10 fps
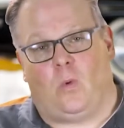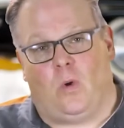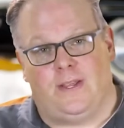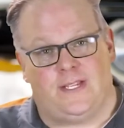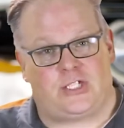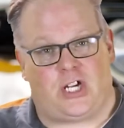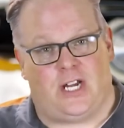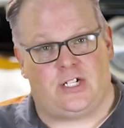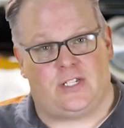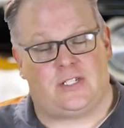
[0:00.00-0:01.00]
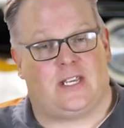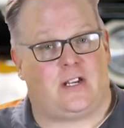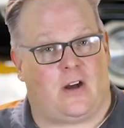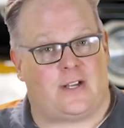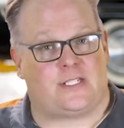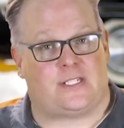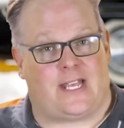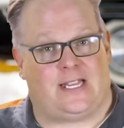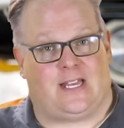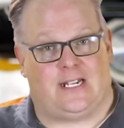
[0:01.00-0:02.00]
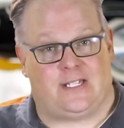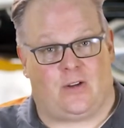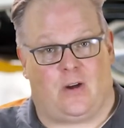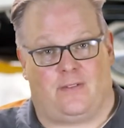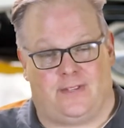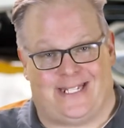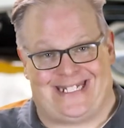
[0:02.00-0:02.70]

When this changes, it causes that light to go off in the